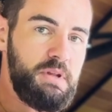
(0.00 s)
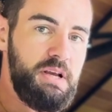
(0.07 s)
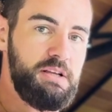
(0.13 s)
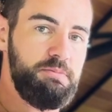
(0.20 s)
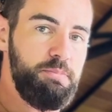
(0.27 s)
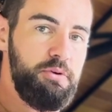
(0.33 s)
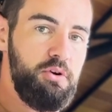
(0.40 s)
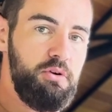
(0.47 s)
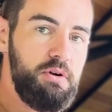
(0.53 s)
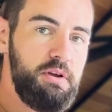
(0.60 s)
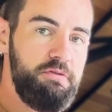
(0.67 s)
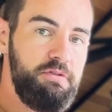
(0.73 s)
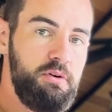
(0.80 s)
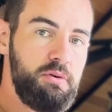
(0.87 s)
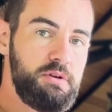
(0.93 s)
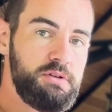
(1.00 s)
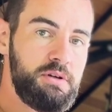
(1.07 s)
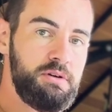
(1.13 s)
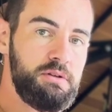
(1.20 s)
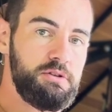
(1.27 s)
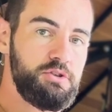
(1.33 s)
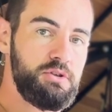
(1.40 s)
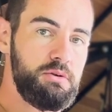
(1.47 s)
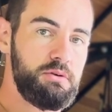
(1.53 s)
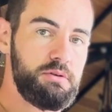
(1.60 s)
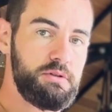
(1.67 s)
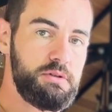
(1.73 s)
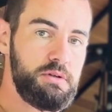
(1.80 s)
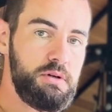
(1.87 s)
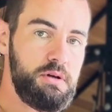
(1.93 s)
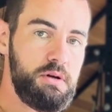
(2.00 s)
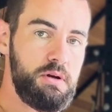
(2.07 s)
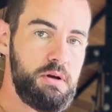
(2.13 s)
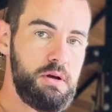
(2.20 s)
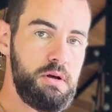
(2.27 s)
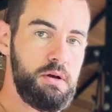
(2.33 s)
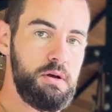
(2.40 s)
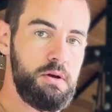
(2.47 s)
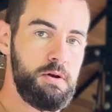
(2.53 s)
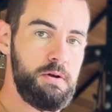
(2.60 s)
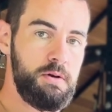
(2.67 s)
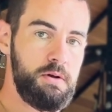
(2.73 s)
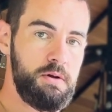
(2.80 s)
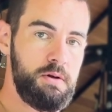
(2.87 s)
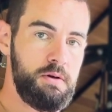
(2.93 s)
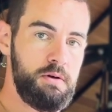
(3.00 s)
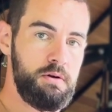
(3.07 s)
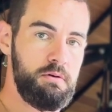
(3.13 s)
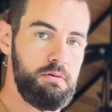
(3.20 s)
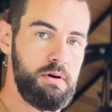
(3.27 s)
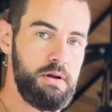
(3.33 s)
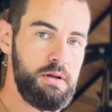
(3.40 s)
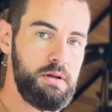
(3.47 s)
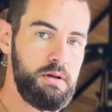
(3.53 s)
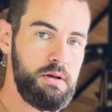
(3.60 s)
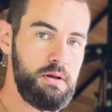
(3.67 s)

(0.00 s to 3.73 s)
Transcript: it's purely focusing on the shoulders, all right?